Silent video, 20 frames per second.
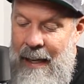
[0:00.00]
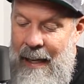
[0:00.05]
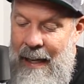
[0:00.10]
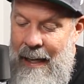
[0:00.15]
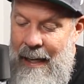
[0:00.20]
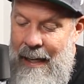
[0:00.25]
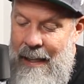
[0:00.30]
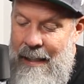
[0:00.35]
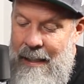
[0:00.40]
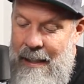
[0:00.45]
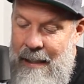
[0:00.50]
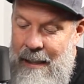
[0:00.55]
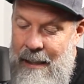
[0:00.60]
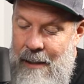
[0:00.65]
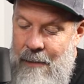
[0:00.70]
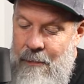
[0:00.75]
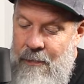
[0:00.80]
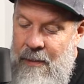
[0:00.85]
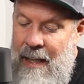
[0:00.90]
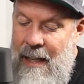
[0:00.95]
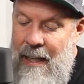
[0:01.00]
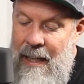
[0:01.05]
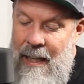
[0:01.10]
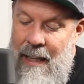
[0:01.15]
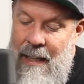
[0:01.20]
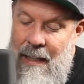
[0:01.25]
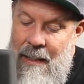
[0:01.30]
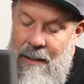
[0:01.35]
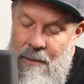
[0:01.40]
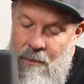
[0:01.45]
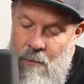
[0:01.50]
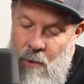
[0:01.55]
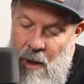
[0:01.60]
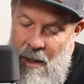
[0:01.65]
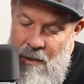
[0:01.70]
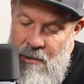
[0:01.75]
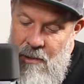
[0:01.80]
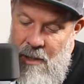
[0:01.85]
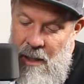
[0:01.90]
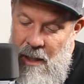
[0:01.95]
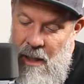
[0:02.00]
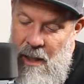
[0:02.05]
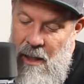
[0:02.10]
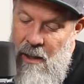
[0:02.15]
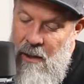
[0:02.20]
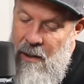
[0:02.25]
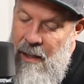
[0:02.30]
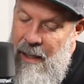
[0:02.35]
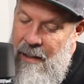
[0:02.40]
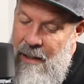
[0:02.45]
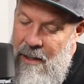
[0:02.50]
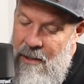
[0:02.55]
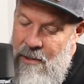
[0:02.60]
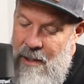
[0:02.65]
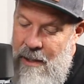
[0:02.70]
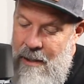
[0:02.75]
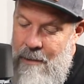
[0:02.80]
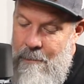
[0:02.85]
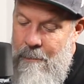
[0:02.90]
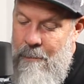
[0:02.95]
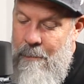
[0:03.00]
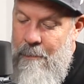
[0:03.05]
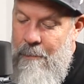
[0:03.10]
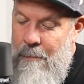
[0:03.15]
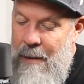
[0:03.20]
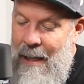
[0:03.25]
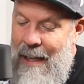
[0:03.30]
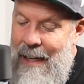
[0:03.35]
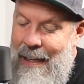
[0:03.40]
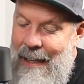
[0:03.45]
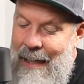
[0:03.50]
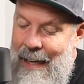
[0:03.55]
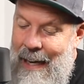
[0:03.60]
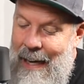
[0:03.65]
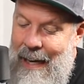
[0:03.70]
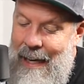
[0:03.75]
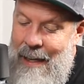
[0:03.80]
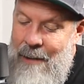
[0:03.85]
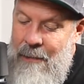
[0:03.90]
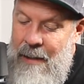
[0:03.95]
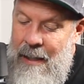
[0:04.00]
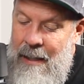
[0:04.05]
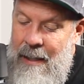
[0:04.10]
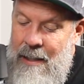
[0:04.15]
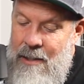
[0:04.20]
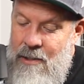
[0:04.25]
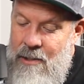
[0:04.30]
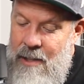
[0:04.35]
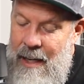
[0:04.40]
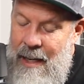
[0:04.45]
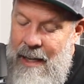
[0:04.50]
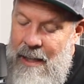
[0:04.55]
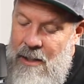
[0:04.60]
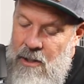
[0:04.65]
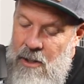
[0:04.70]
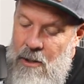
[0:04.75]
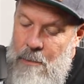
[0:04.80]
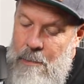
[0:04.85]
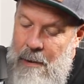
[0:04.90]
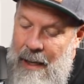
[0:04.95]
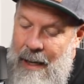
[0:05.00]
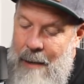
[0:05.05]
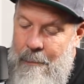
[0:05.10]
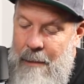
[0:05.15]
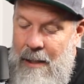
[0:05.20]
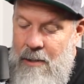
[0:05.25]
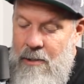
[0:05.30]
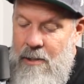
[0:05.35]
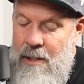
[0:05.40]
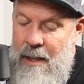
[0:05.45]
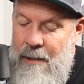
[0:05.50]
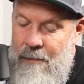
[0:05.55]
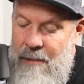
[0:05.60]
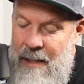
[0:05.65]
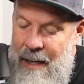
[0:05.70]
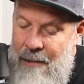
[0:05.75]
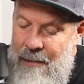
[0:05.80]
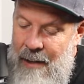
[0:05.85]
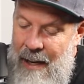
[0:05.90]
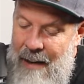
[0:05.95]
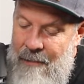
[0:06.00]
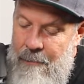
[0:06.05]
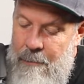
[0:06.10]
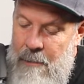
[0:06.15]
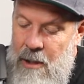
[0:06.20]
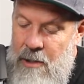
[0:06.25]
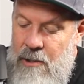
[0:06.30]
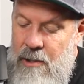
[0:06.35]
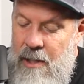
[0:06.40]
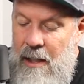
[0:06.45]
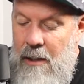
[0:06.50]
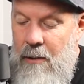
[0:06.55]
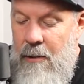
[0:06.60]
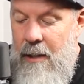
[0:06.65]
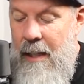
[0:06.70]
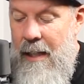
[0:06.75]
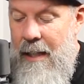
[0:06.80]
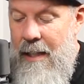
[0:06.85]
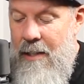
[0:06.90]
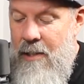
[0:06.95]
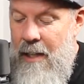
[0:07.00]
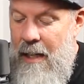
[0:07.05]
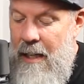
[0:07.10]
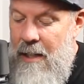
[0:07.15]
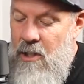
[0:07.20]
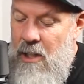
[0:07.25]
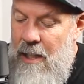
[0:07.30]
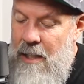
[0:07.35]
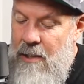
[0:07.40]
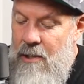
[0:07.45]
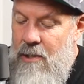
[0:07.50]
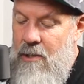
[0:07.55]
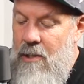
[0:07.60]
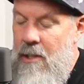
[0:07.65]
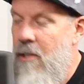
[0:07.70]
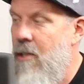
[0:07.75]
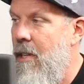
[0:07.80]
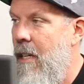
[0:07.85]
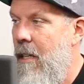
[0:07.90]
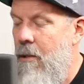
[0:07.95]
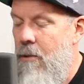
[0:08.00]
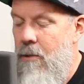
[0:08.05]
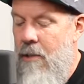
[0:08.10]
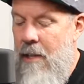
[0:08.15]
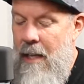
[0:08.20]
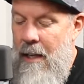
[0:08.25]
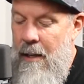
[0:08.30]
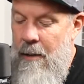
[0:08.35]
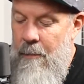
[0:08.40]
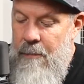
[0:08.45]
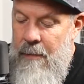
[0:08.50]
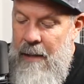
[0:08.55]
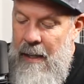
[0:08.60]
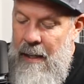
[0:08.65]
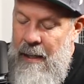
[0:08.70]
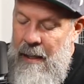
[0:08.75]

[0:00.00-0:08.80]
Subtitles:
And then he walks along, and there's a blind guy saying, two blind men, Son of David, have mercy on us. And Jesus just heals them.